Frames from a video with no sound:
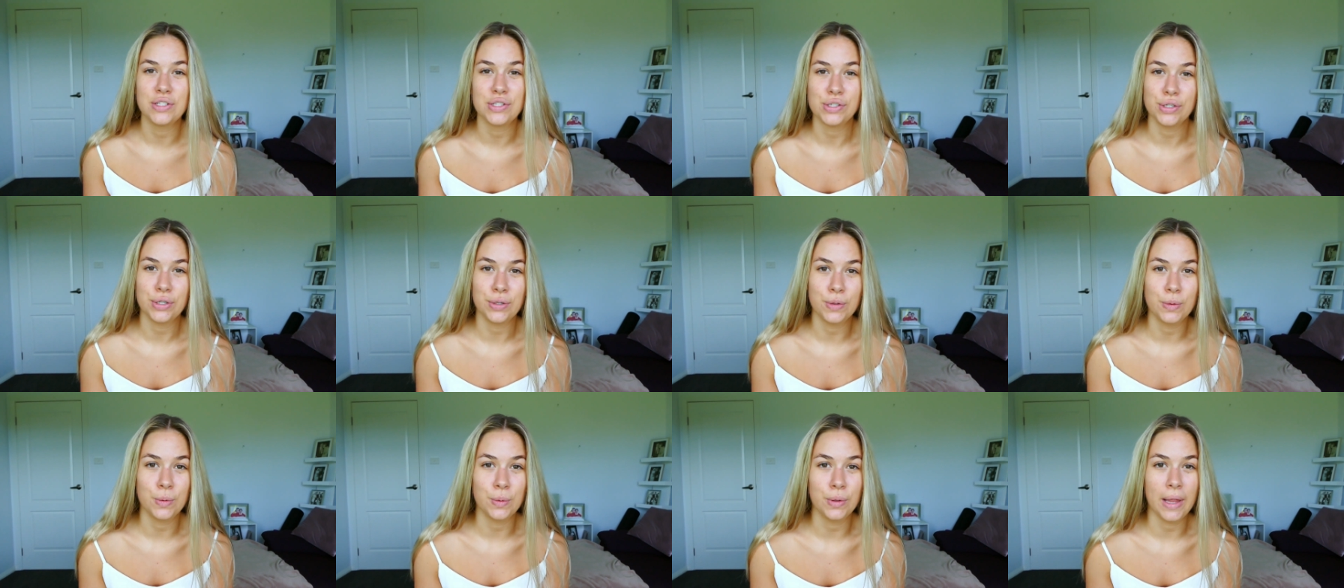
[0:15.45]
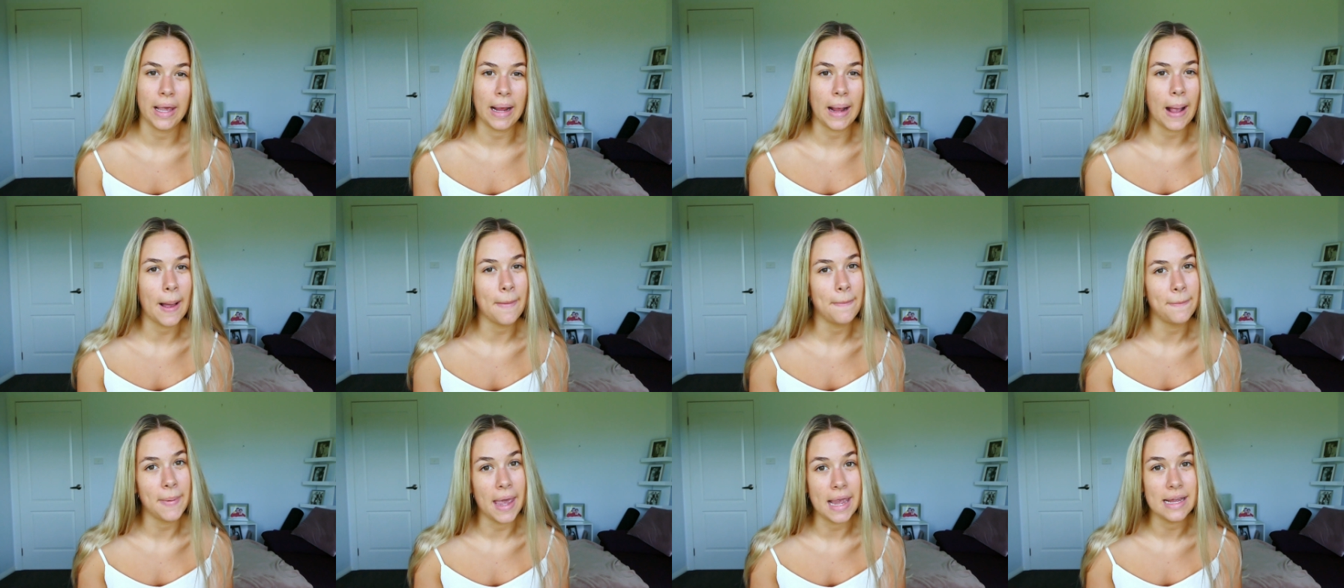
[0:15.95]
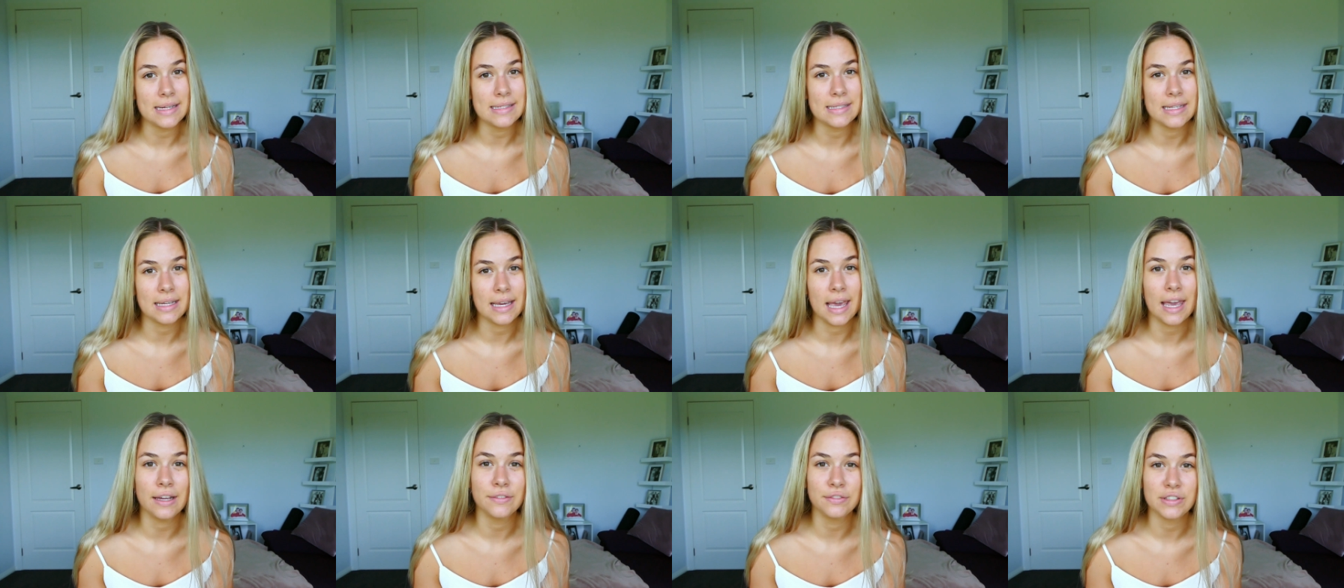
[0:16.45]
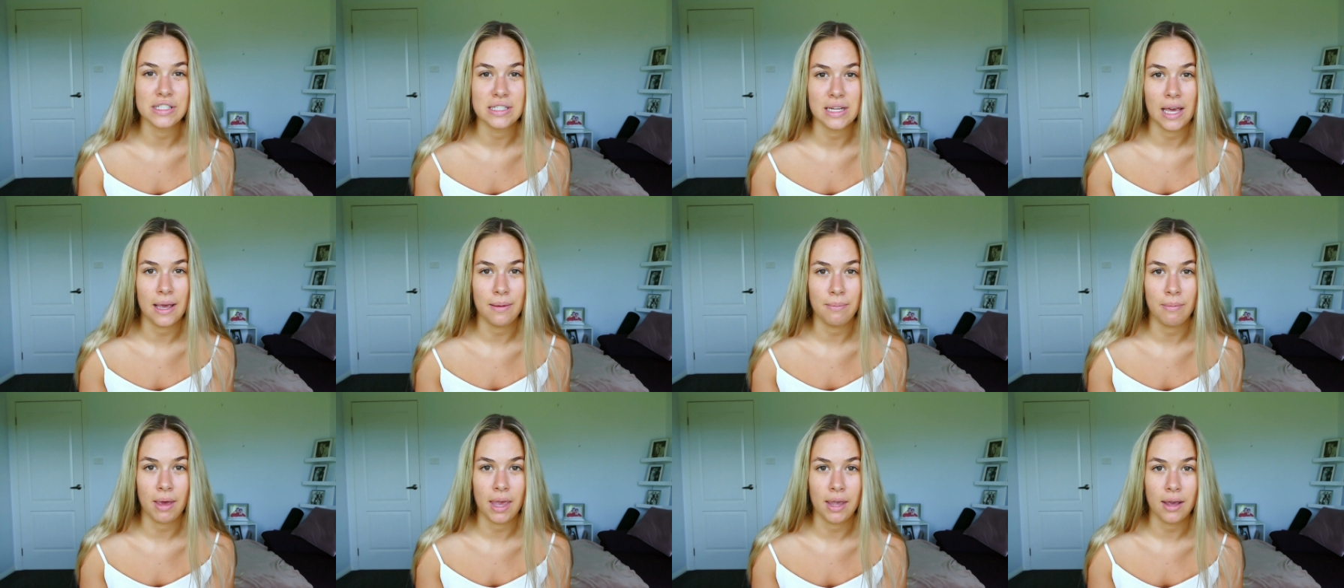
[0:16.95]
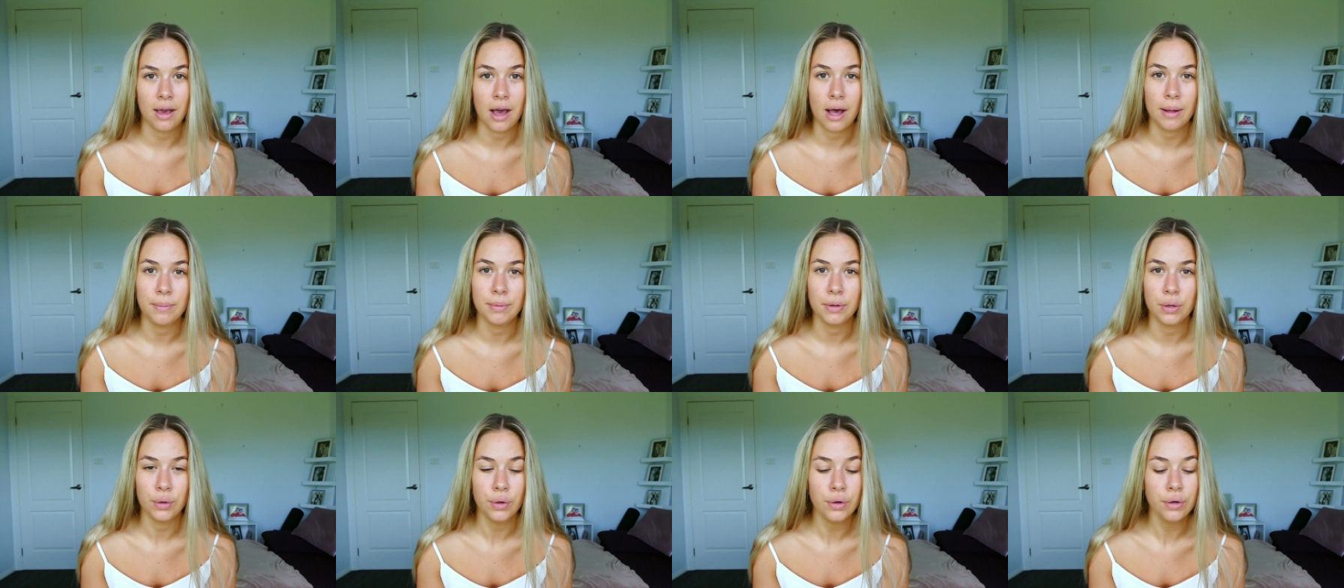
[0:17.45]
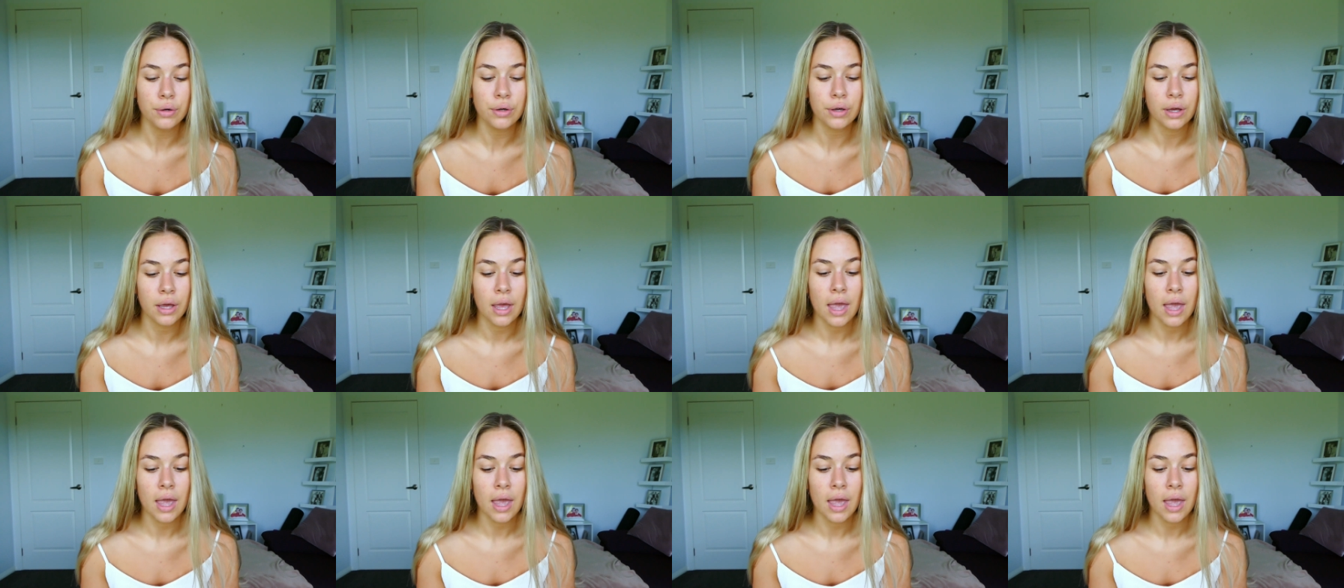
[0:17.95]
do like a basic everyday makeup look.